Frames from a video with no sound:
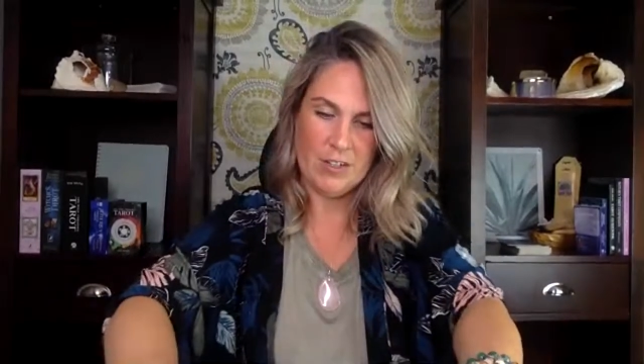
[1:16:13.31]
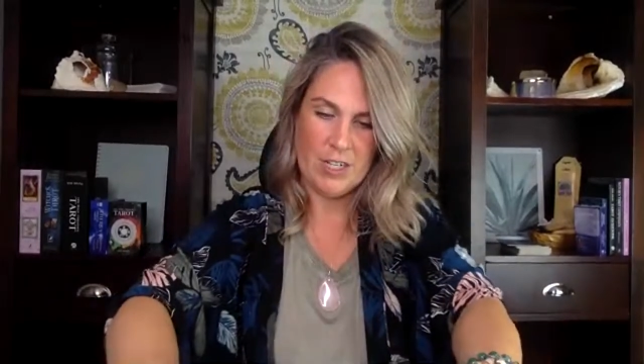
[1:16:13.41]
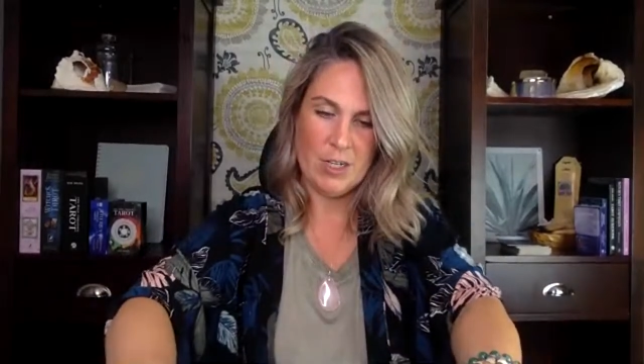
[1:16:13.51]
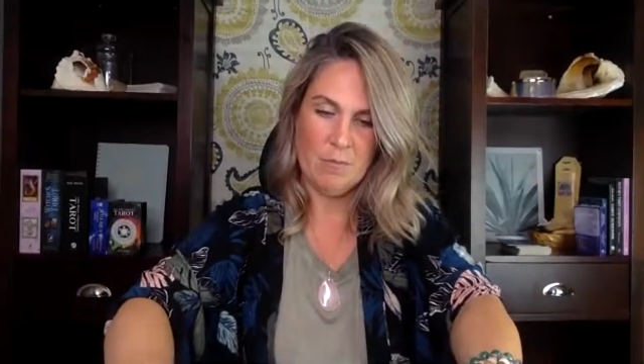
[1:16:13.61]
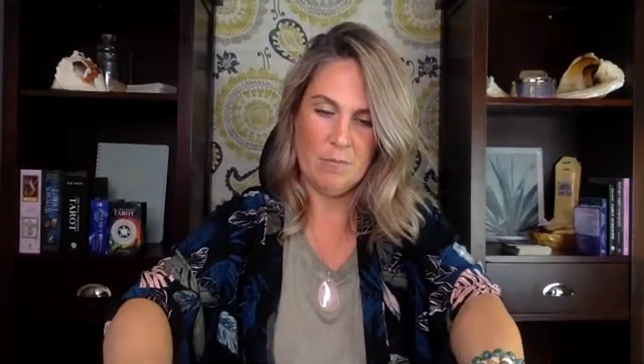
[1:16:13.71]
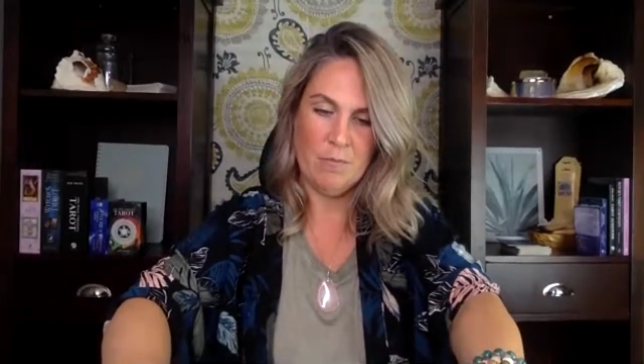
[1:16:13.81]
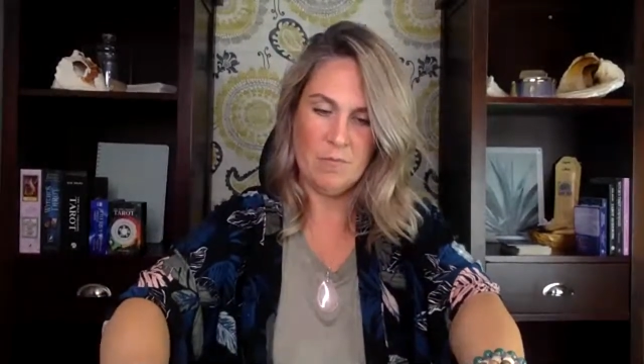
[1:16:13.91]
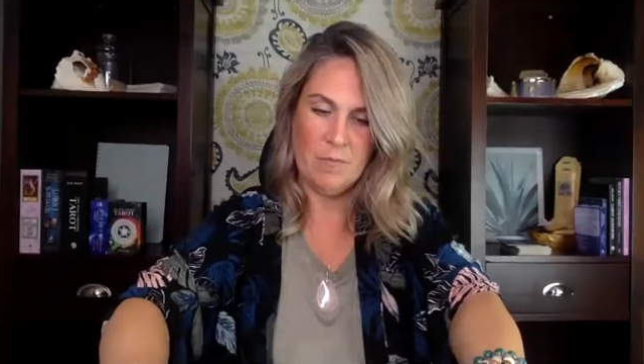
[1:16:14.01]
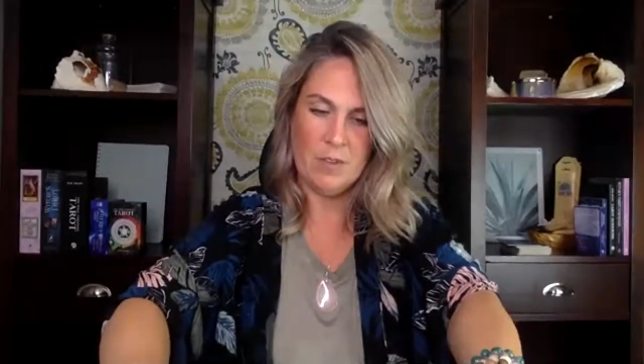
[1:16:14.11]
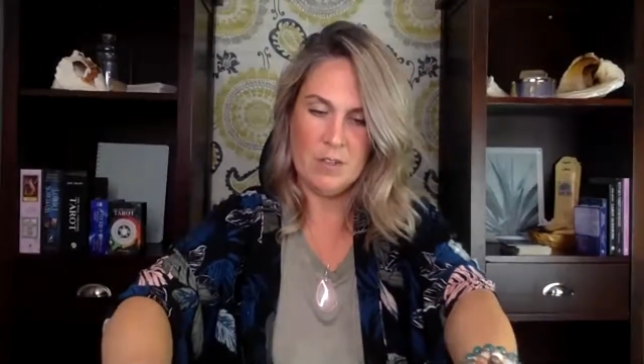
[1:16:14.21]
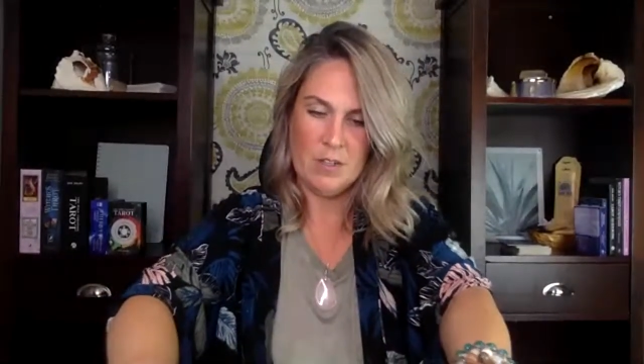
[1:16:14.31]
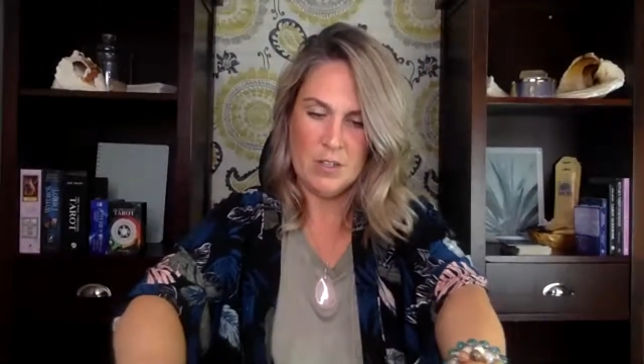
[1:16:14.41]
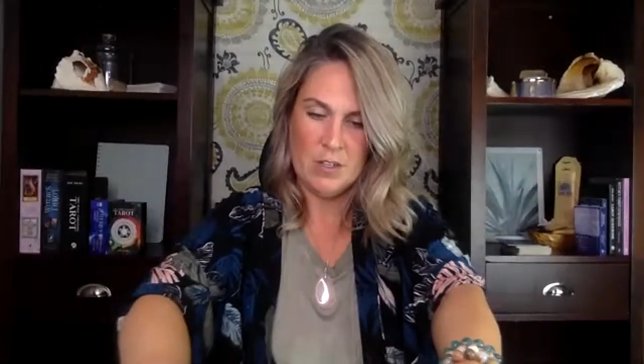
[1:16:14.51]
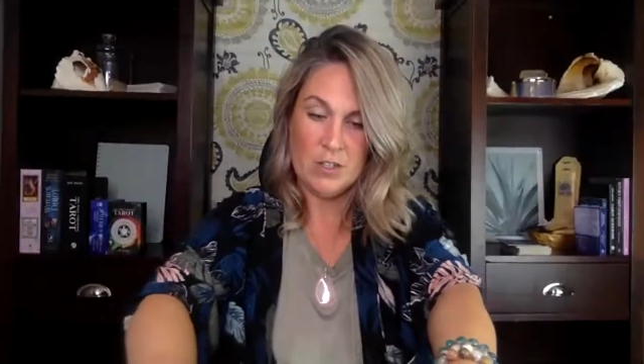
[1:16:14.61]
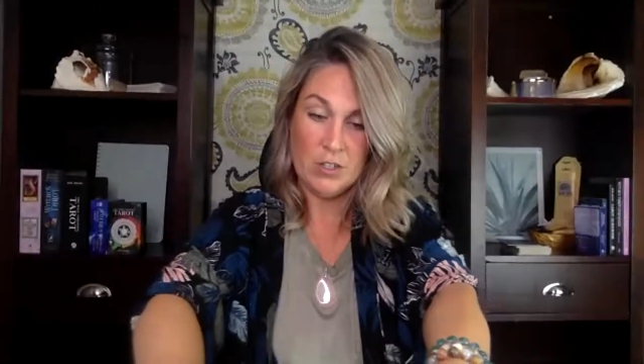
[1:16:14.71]
I am
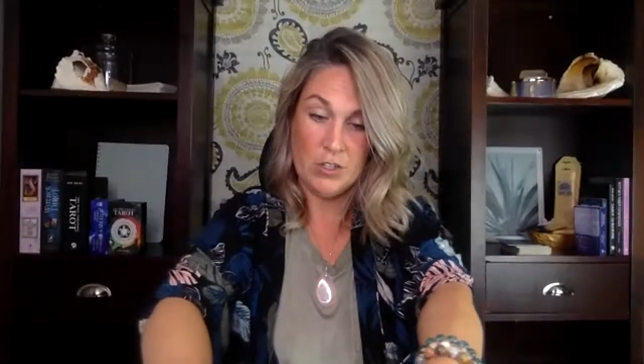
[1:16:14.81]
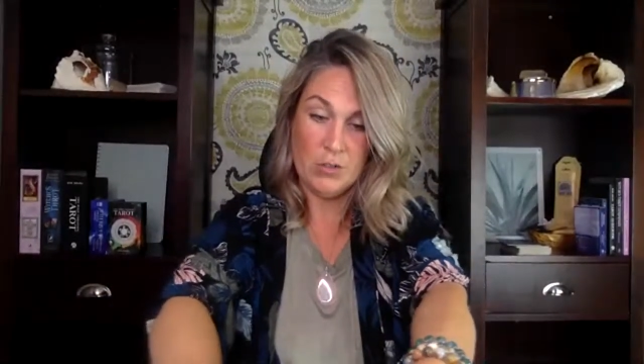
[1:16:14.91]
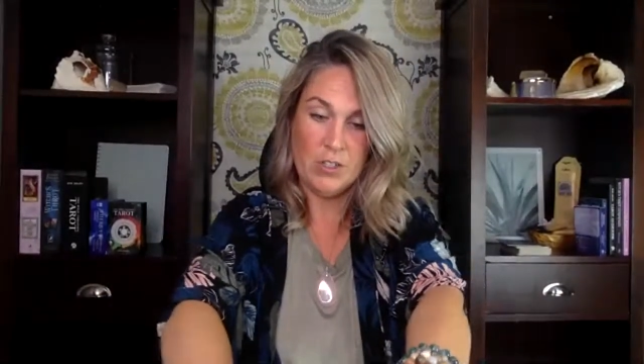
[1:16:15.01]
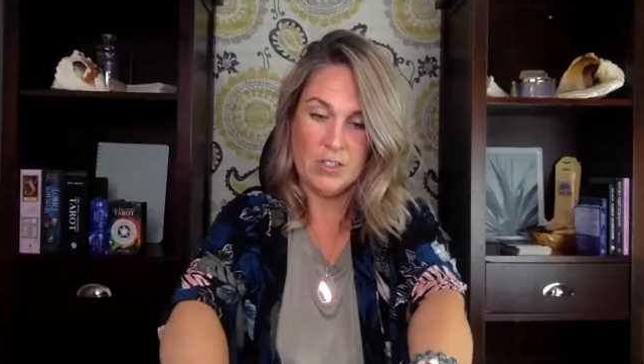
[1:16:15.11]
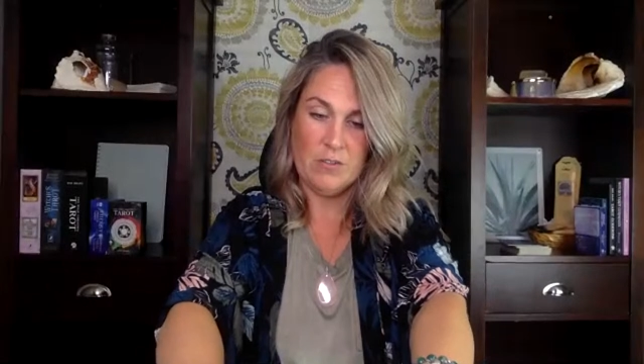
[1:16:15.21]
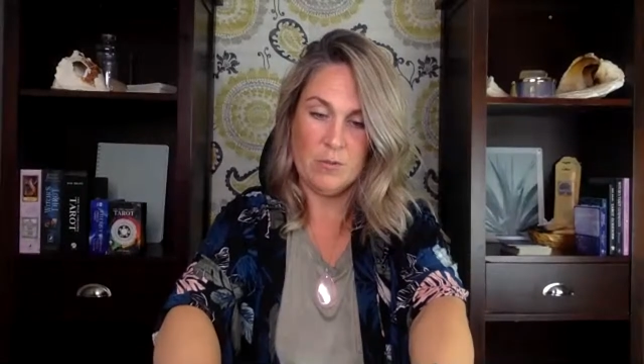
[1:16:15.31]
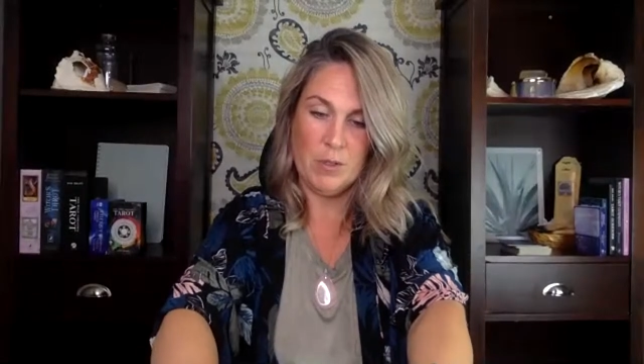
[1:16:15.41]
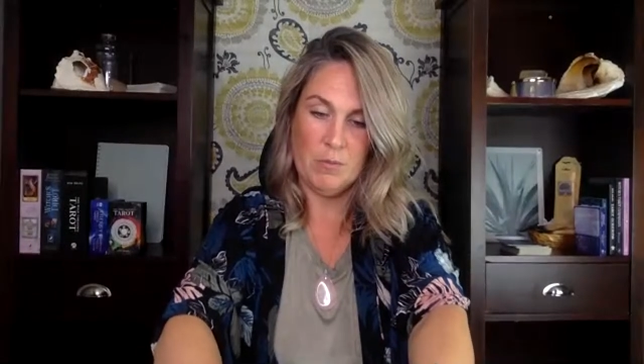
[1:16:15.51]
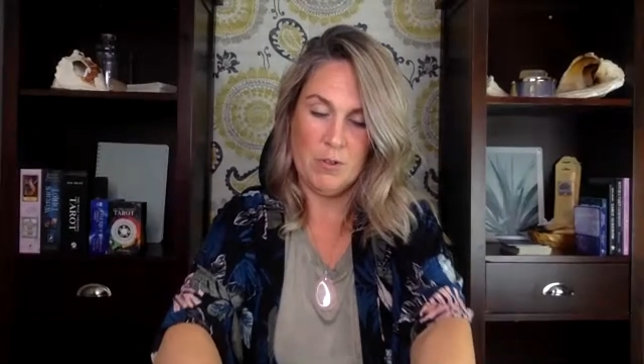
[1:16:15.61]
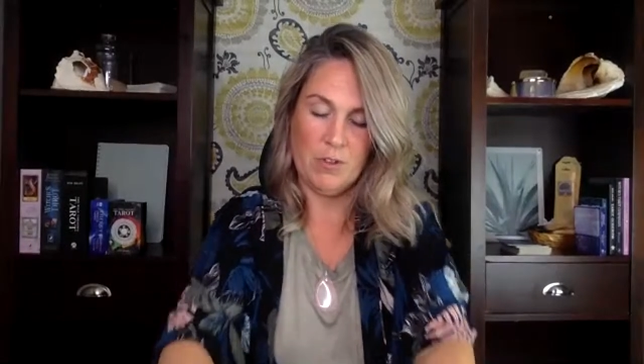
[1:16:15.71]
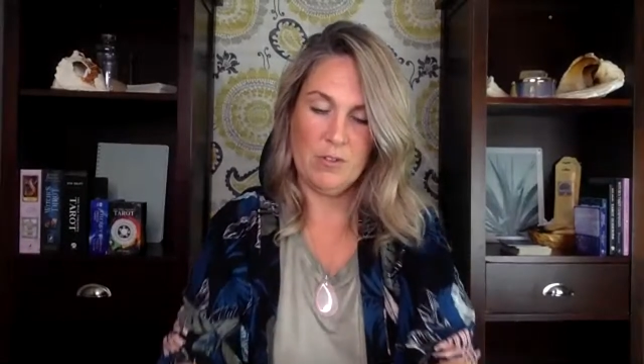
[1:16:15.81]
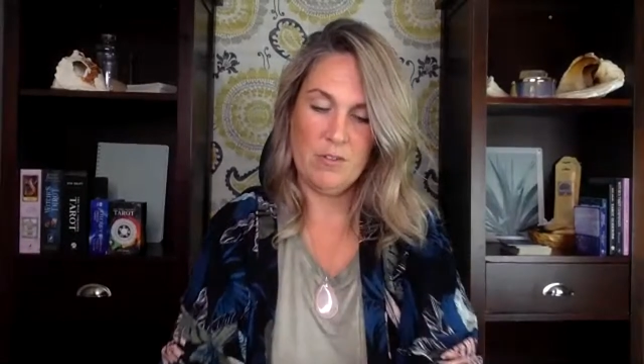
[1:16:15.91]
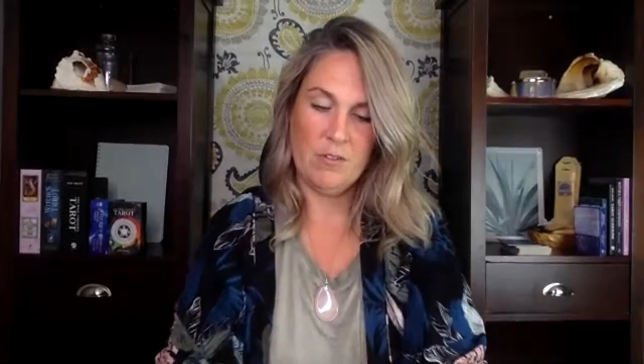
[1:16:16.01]
to do this for people.